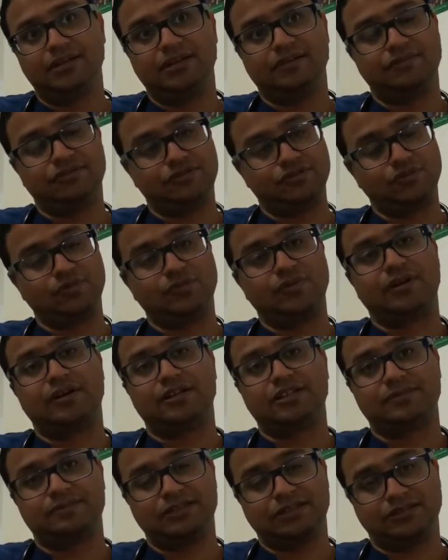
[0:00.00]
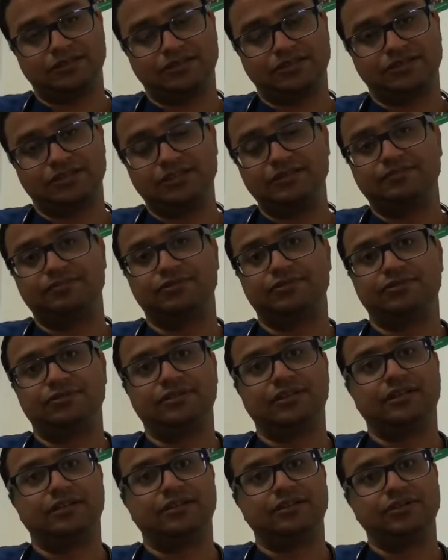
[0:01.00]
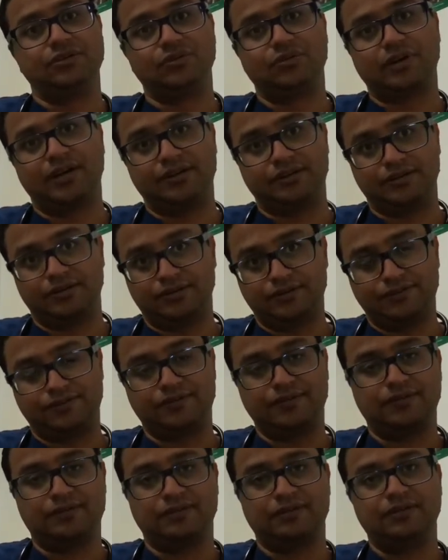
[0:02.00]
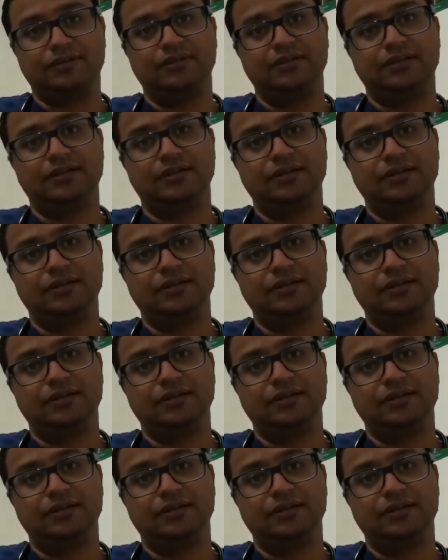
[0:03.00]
which requires specialist input, then you write a referral